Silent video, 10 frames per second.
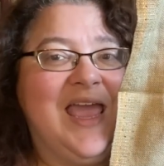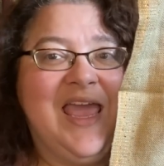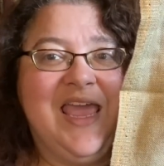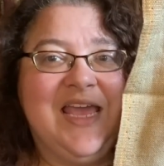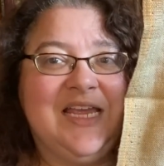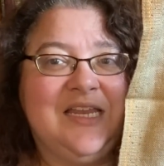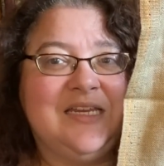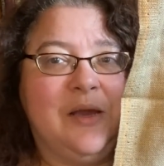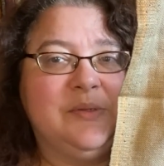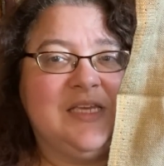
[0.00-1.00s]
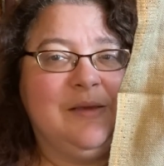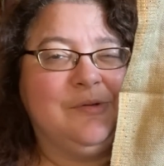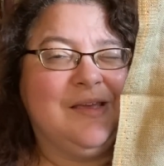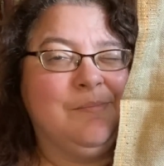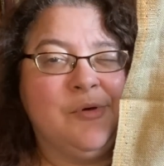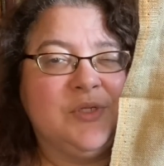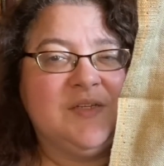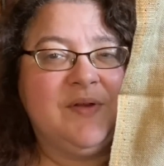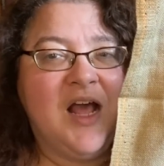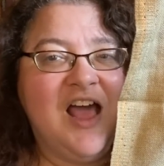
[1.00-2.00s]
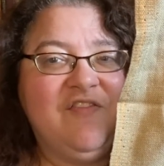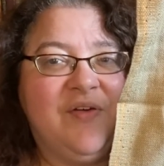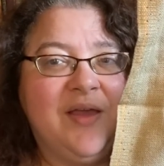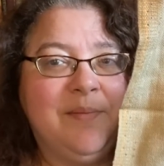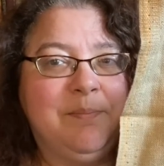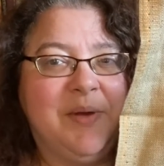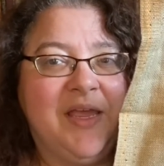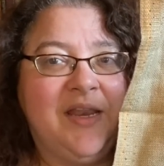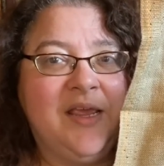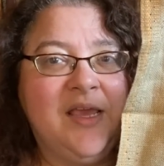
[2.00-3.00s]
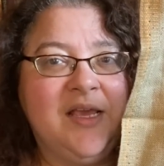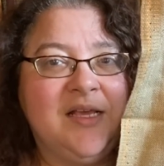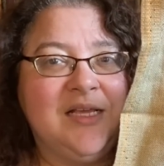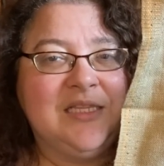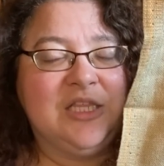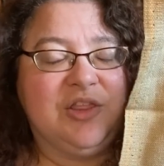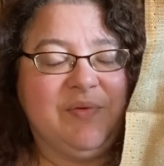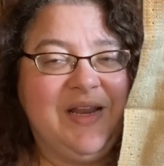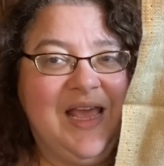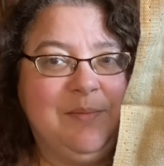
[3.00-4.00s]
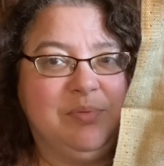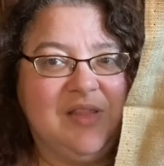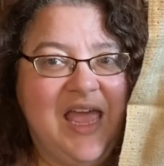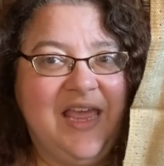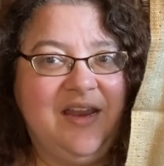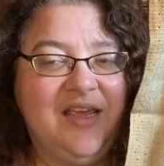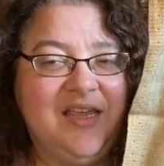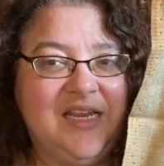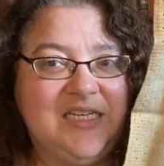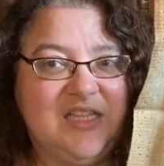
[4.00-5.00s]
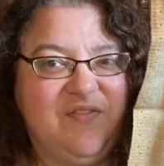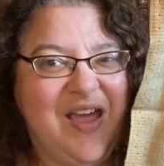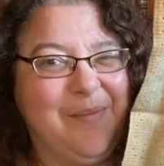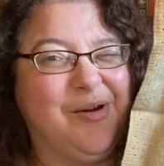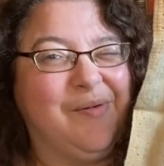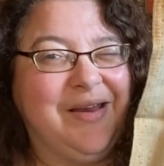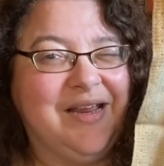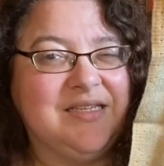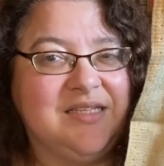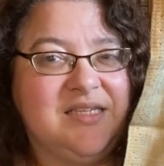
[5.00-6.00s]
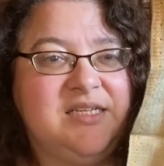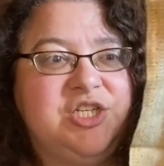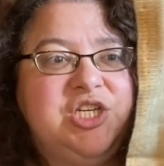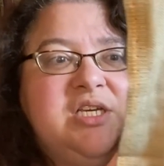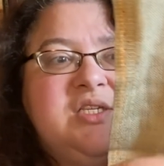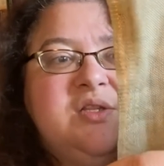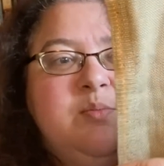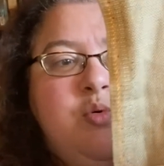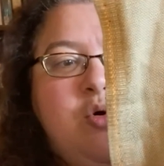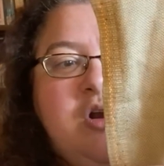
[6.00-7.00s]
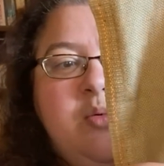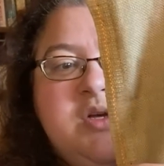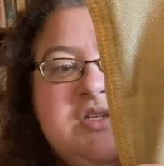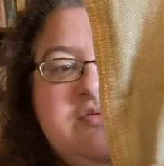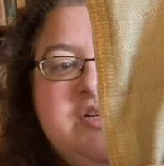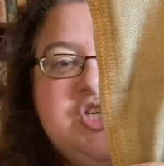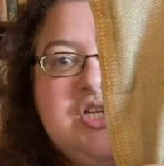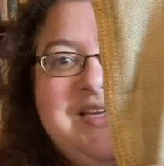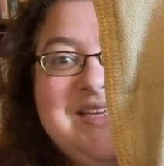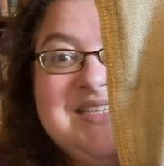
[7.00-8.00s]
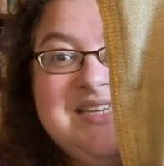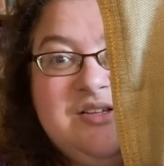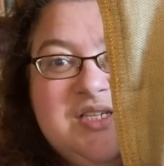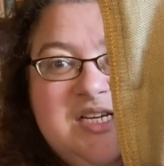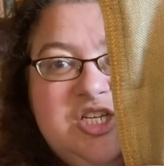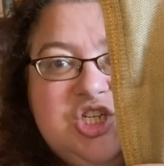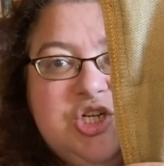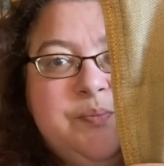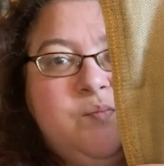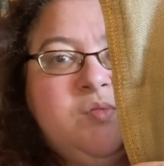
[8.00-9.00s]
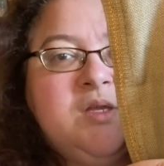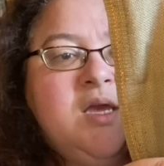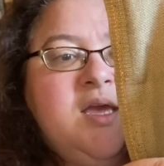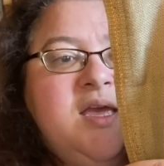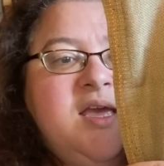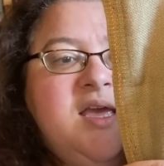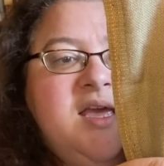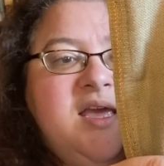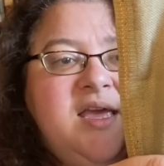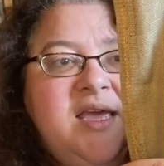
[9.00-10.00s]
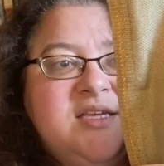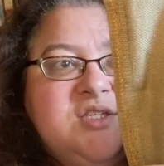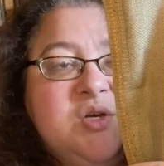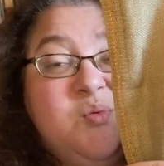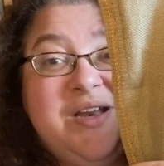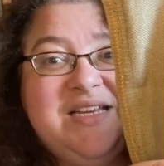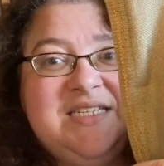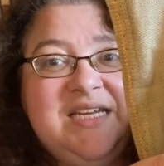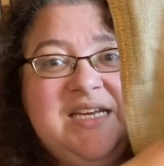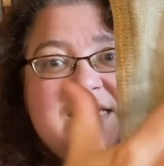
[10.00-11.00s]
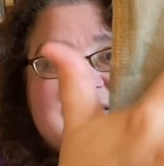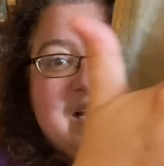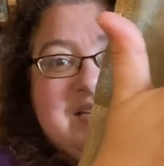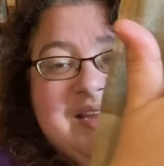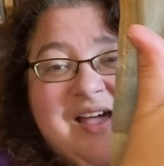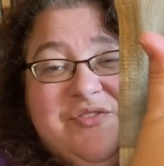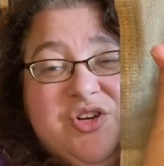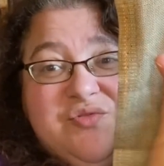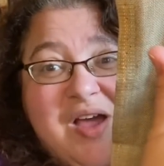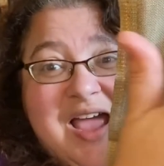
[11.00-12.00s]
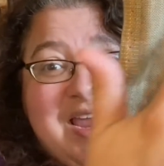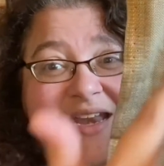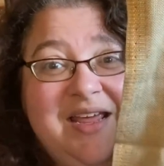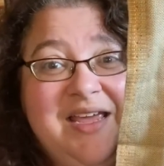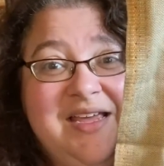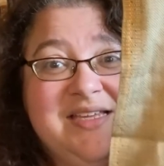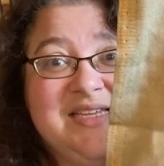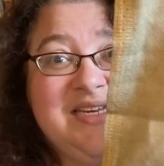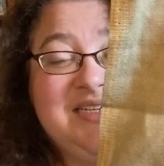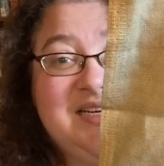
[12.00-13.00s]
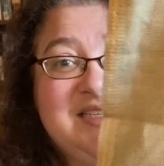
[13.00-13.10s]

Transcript: And I was able to get most of it off, but the thread had bled into the fabric right next to the stitching. So the border was originally a single stitch. So what I did is after it dried, I did a